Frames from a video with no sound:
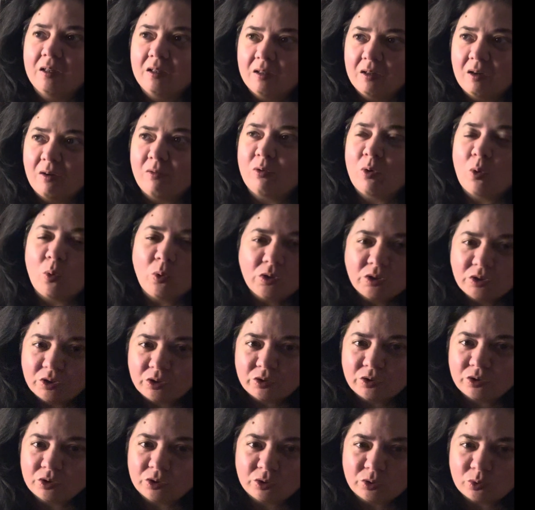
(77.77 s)
of course
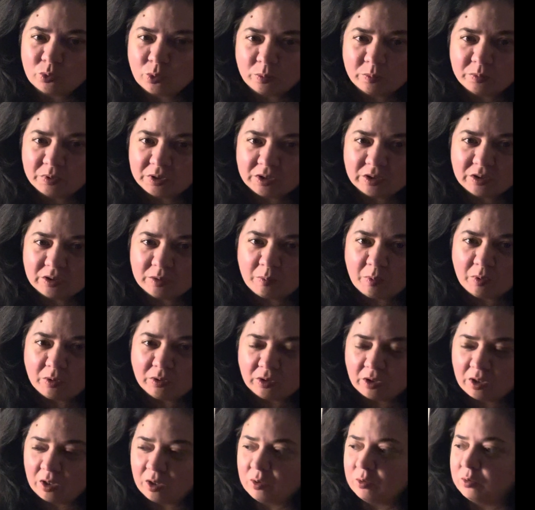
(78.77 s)
there's a storm system on the
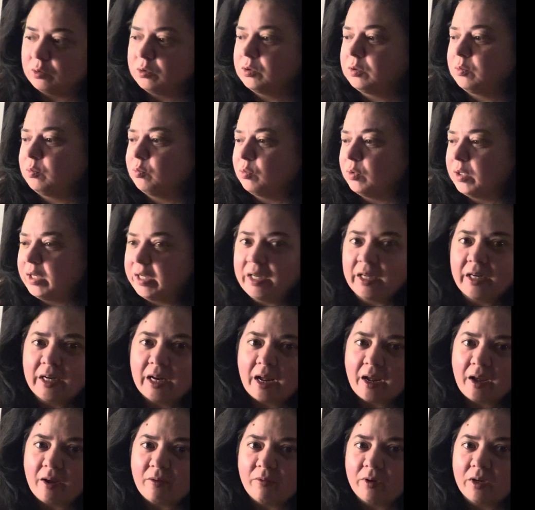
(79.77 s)
coast wreaking
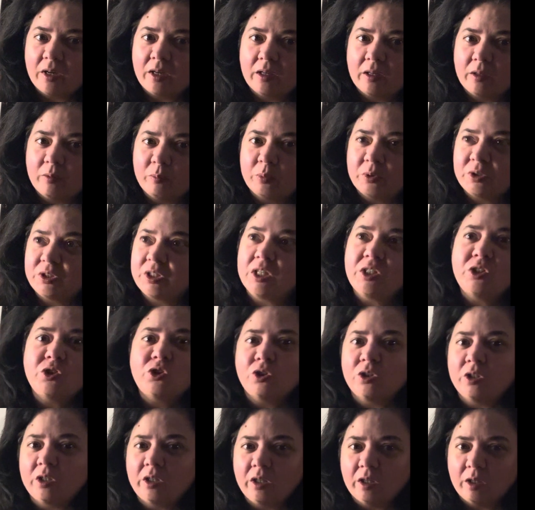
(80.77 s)
havoc and
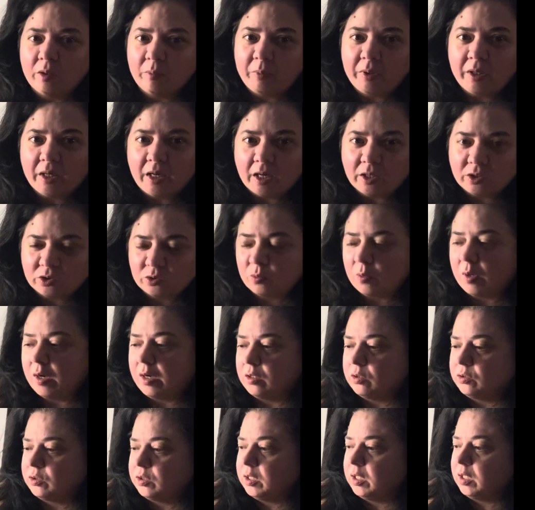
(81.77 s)
potentially going to be X, Y,
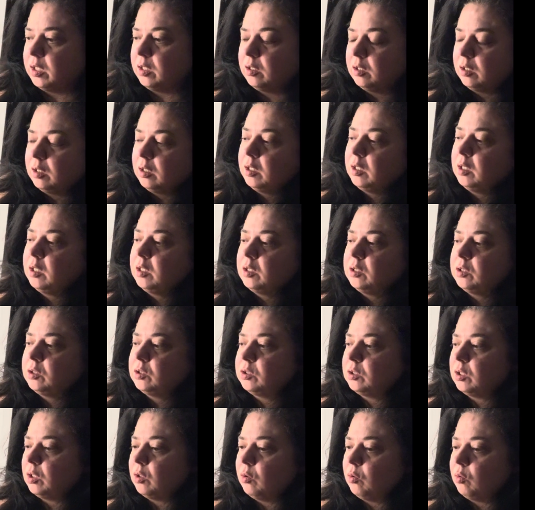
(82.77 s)
or Z.
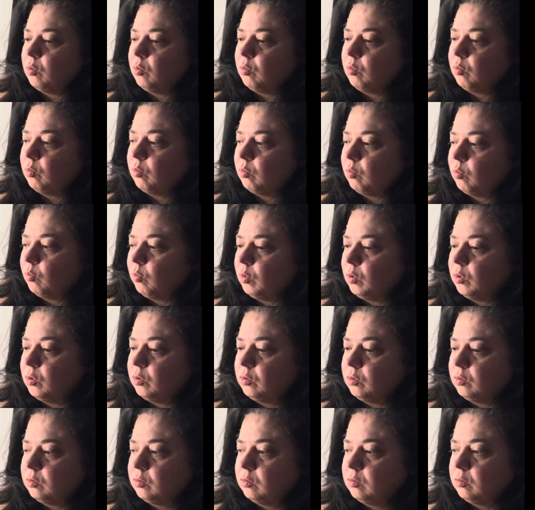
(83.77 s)
So
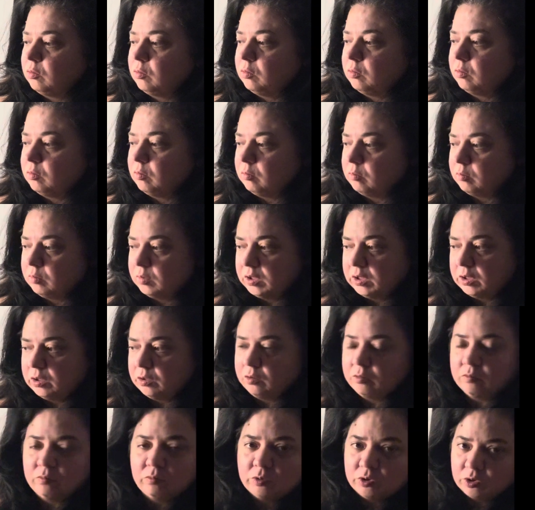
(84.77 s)
we'll
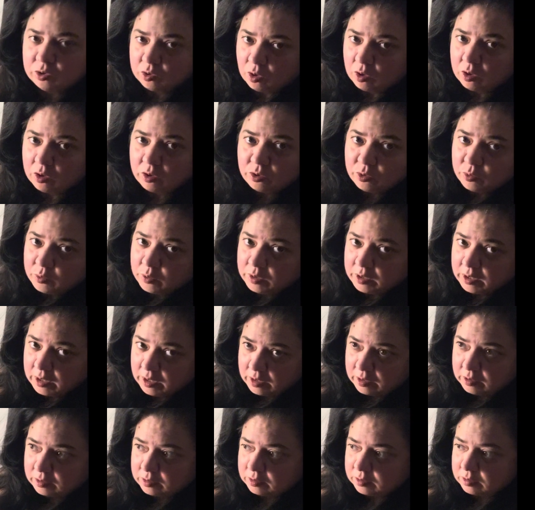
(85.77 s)
start doing
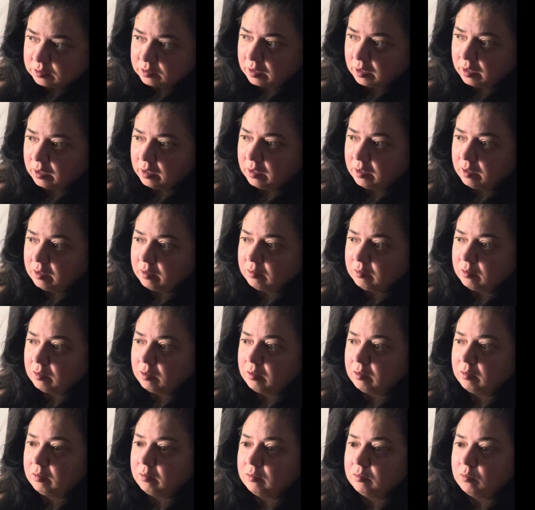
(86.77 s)
this, and
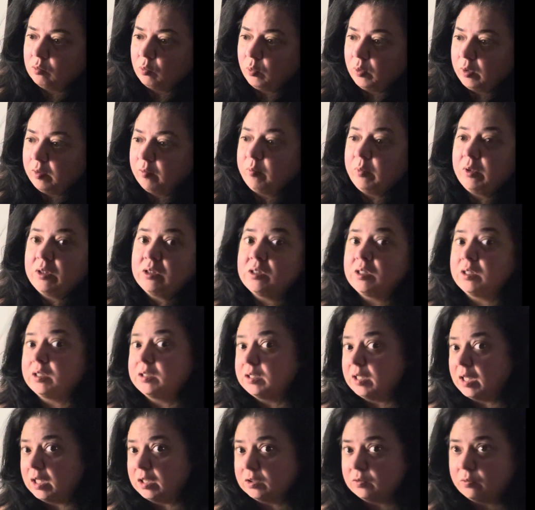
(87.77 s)
we've been
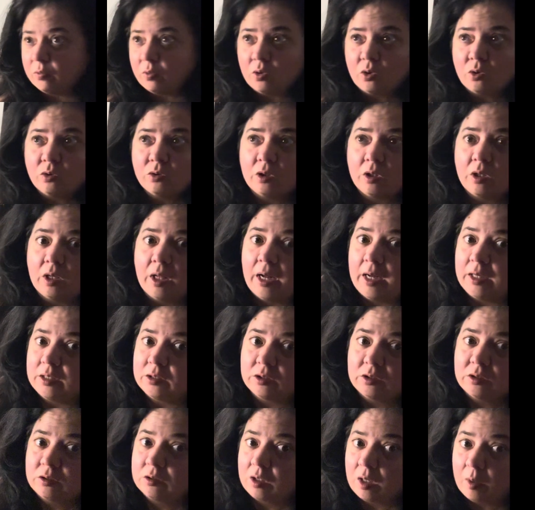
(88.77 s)
successful the
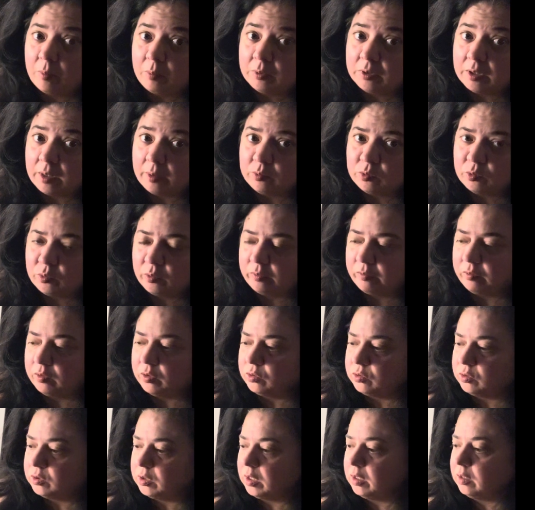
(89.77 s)
last couple times we've
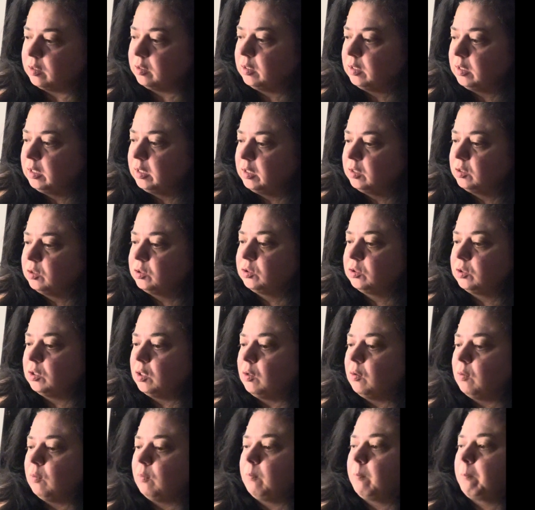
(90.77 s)
used it.
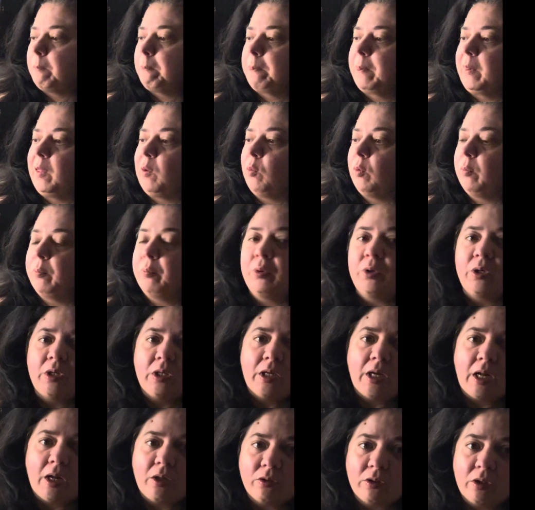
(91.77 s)
So we're putting it
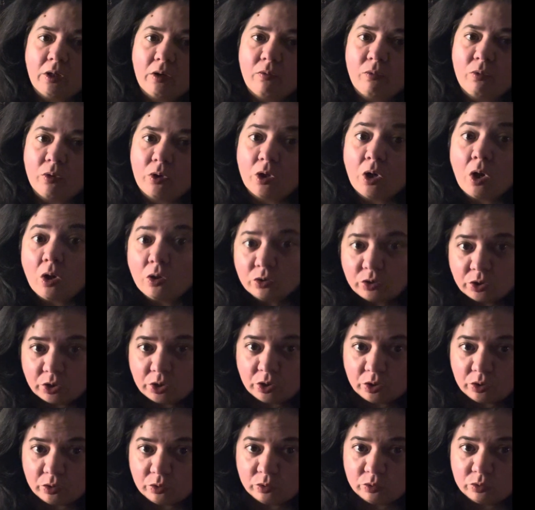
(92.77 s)
out there for y'all to
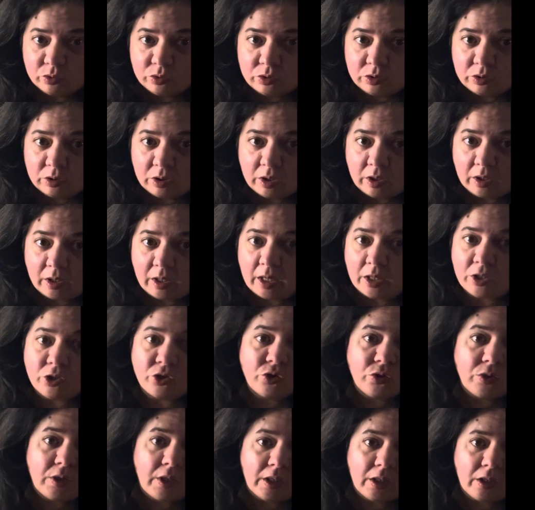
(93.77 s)
use in case
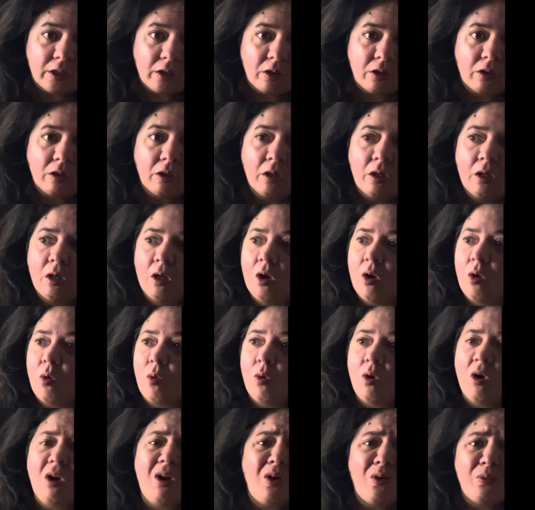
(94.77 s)
you need it,
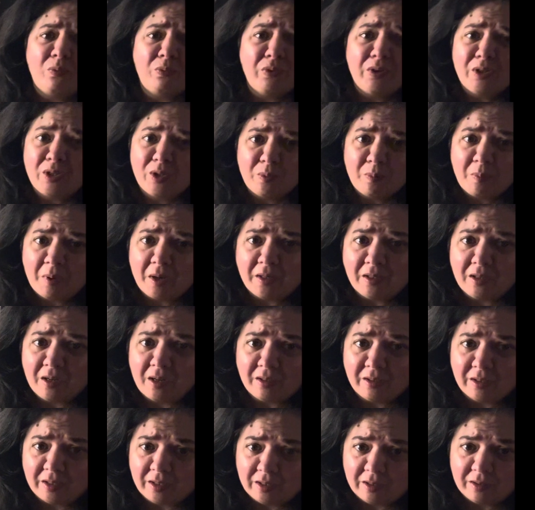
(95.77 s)
or hopefully you might
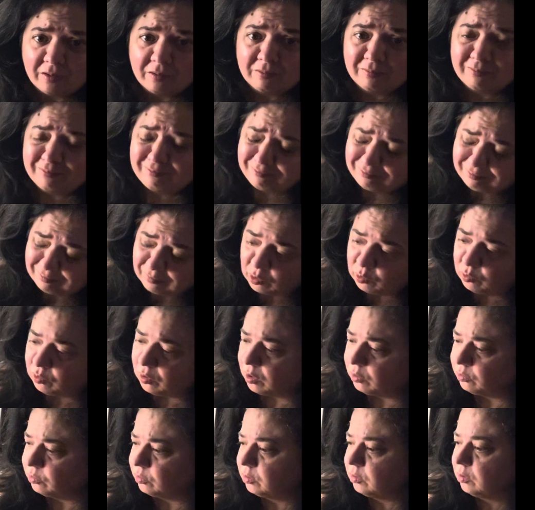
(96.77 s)
not need it. Who
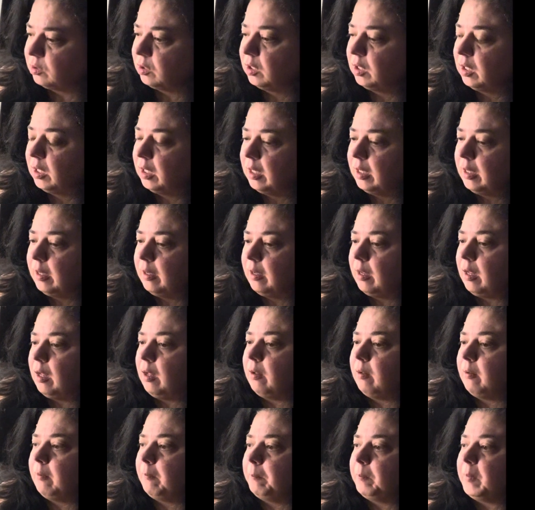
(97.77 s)
knows?
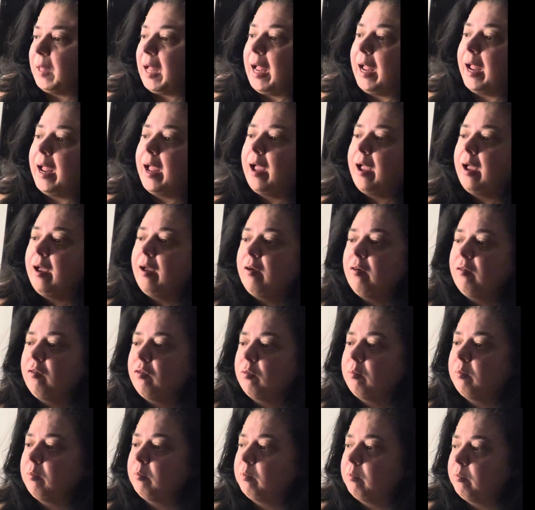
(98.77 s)
I have
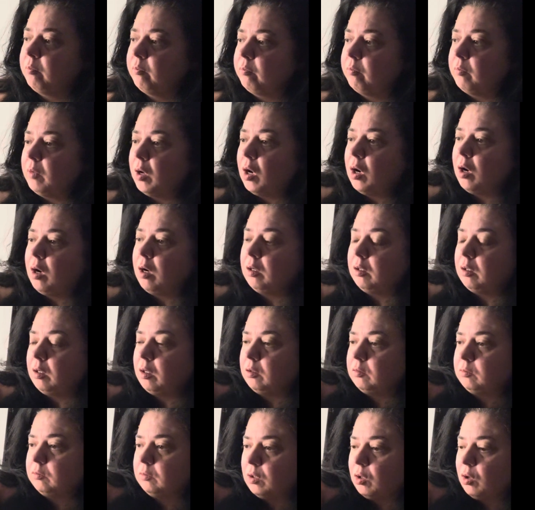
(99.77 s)

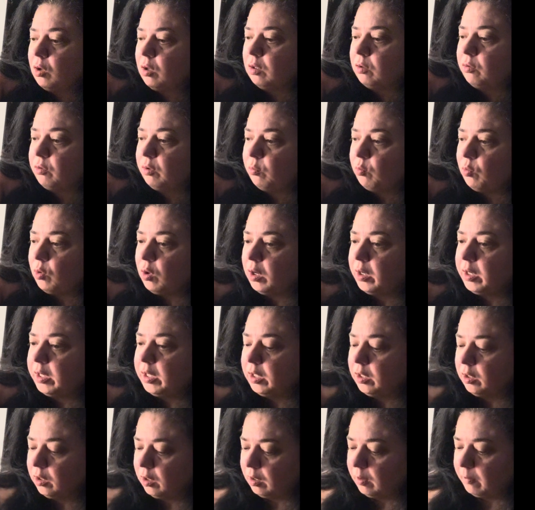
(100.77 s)
our grimoire
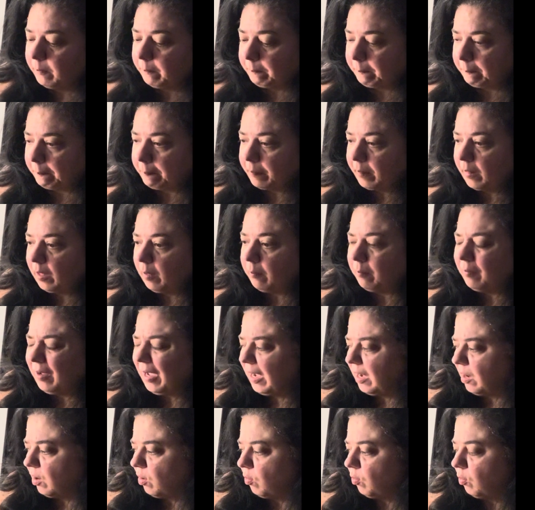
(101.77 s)
here,
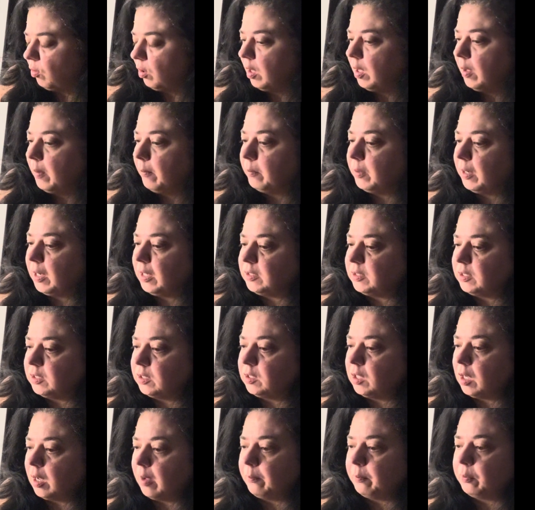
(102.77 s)
but I did
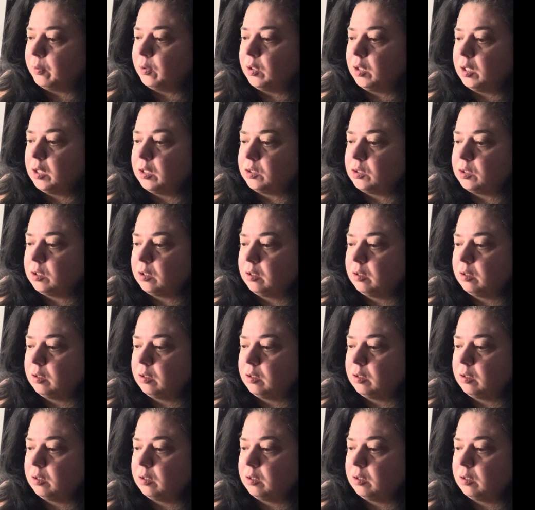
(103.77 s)
not put